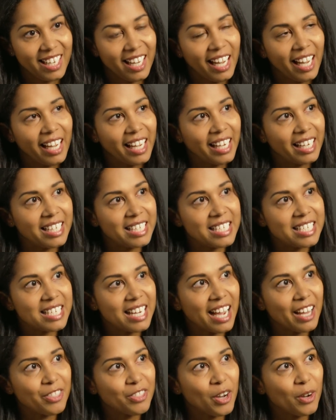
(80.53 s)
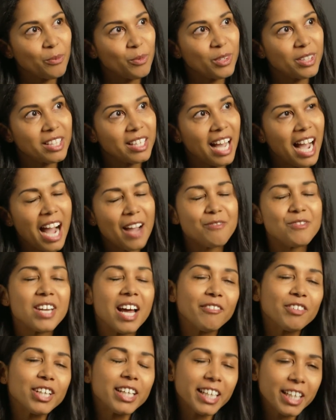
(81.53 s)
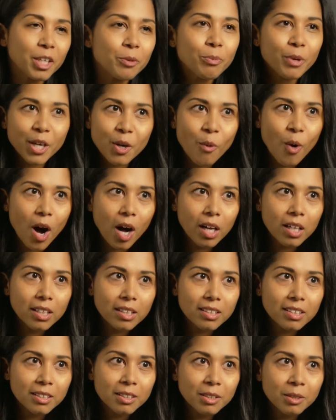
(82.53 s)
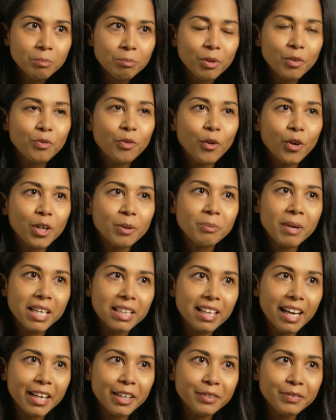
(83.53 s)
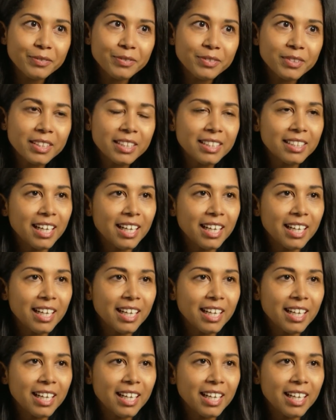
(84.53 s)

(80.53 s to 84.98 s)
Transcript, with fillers: And I thought, well, I've never hit a brick wall before in my life.